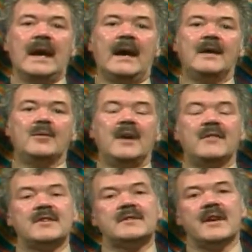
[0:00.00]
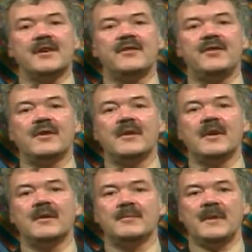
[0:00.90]
And we have decided
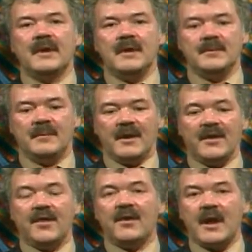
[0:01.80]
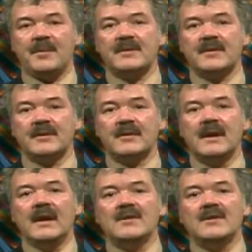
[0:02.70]
for our third episode